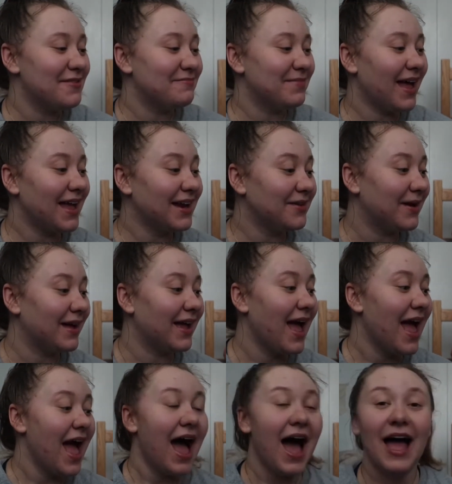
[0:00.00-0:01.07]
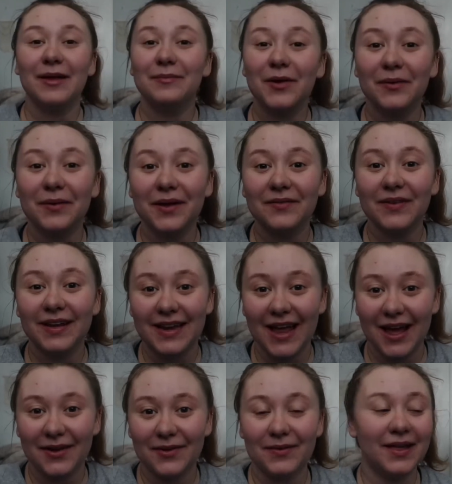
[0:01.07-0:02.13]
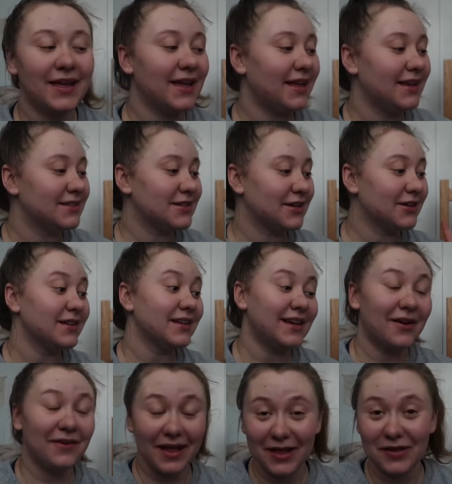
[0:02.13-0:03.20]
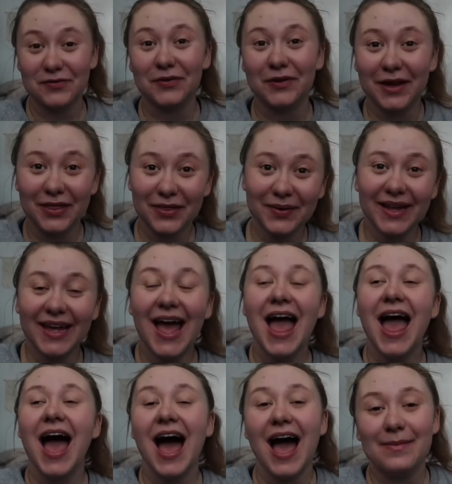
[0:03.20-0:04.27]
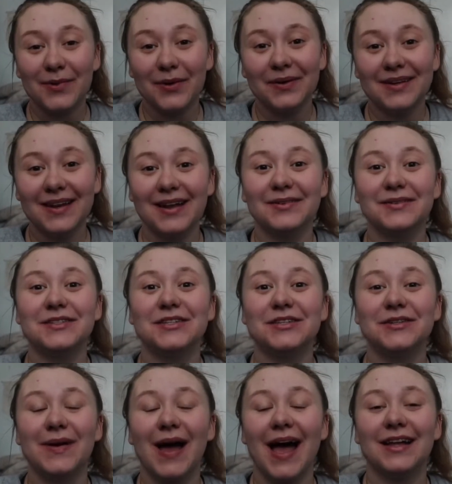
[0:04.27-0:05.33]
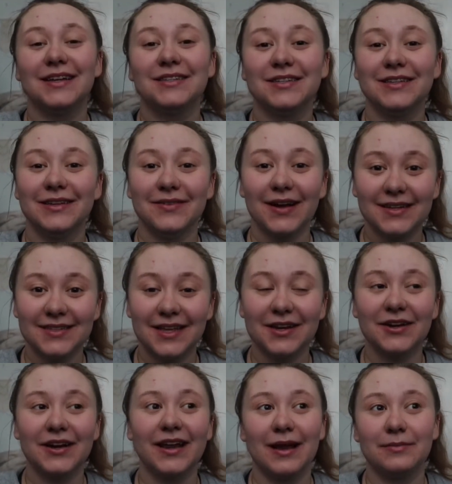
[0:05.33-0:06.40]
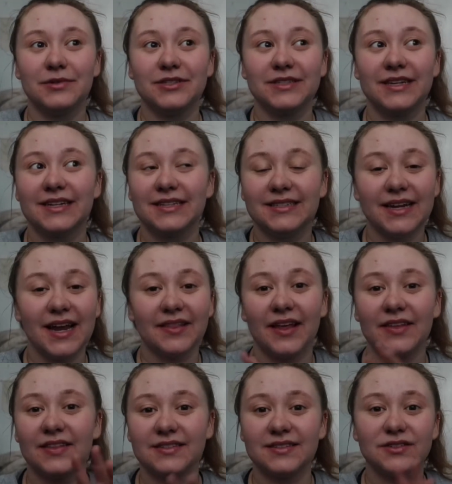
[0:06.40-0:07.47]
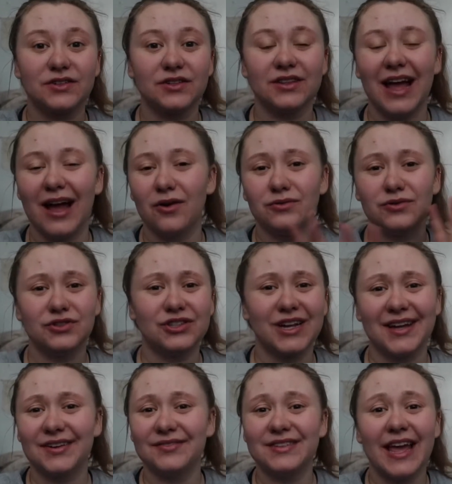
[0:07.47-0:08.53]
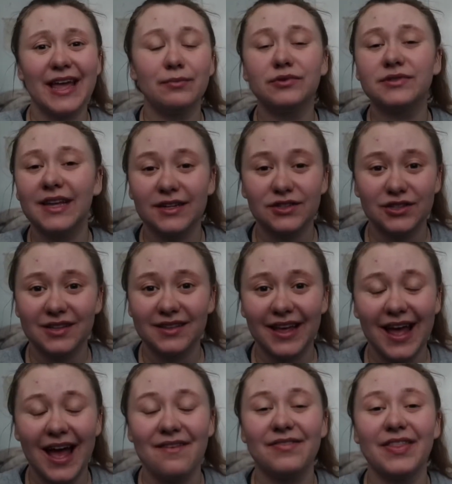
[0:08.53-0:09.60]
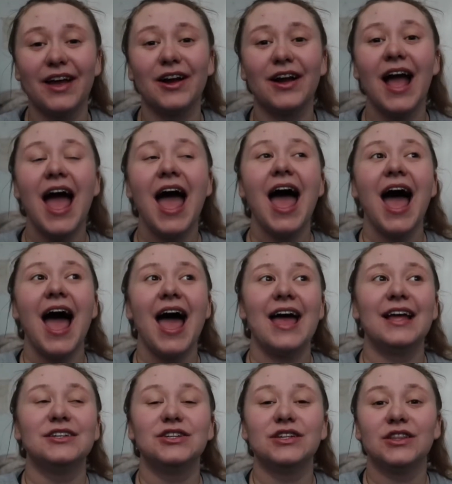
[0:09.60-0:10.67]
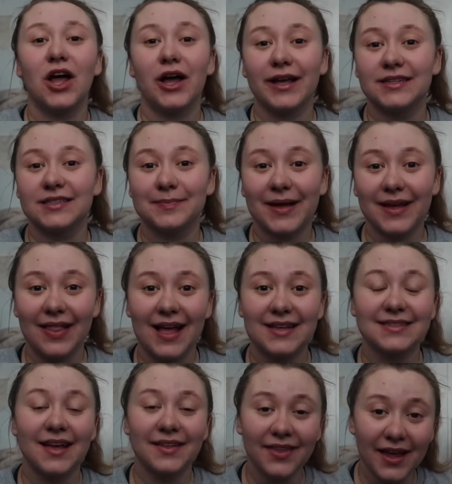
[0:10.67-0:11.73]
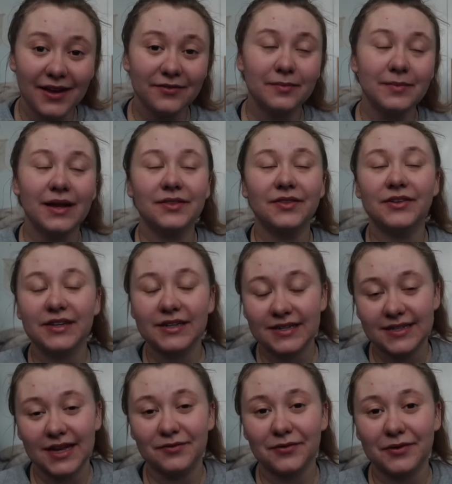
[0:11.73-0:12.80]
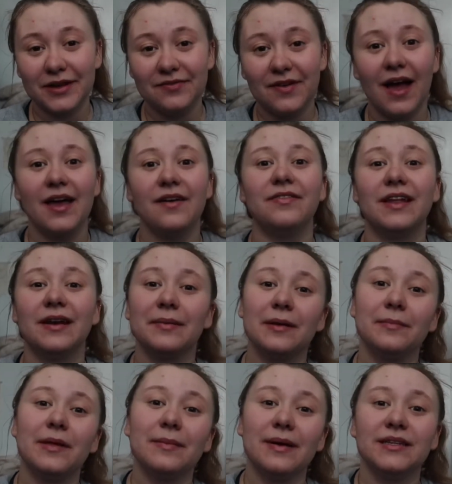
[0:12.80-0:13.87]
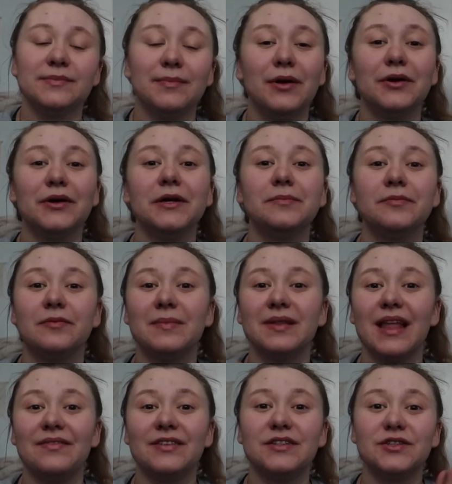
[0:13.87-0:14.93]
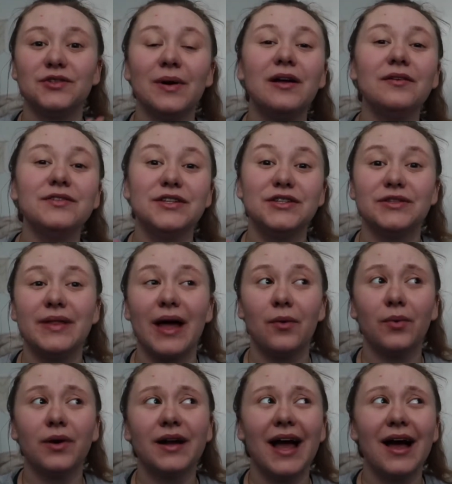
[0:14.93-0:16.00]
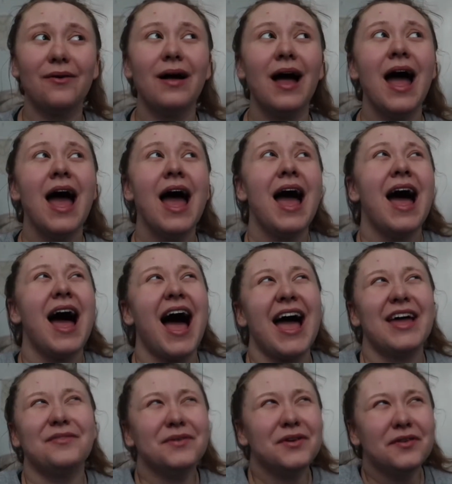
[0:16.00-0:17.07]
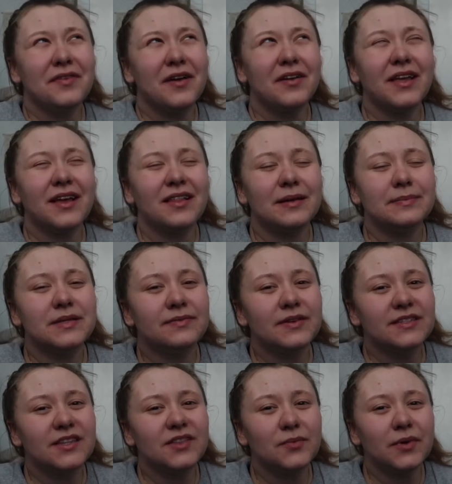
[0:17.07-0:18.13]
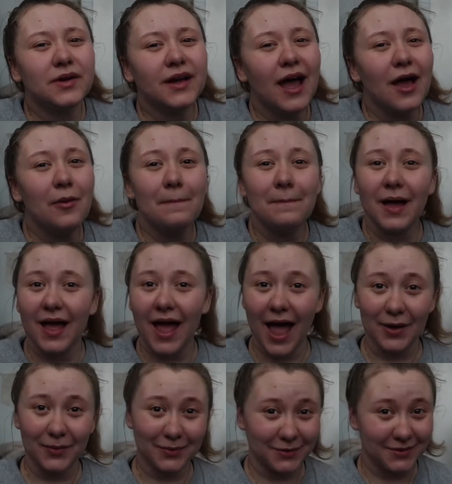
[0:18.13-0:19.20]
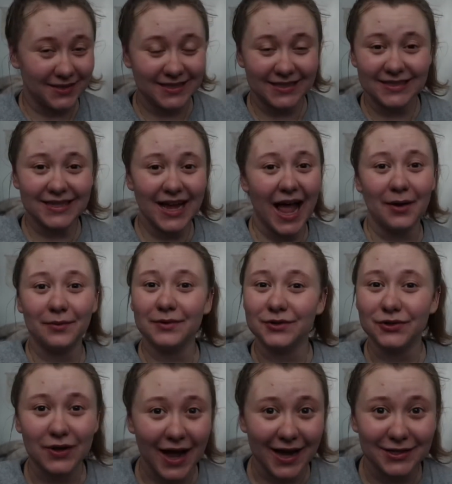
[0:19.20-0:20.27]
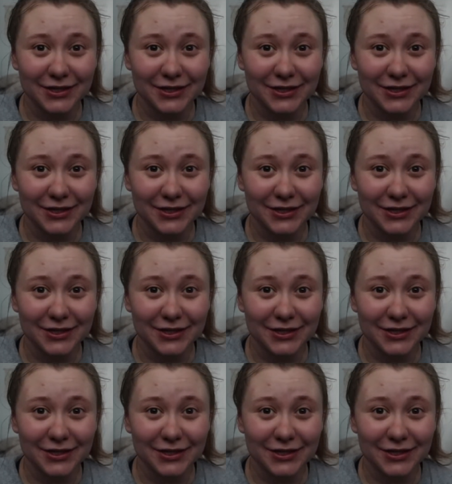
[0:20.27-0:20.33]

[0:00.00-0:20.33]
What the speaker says: but anyway, I'm going right now. It is currently now 8:43. I'm going now to head to the rec center, and I'm just gonna sit at like this little lounge kind of table section that they have there and log into my class online from 9:30 to 10:45. Then I'm gonna meet my small group from 11 to 12 to do that workout. I don't know if I'll get clips of us at the workout, but I will see. I will try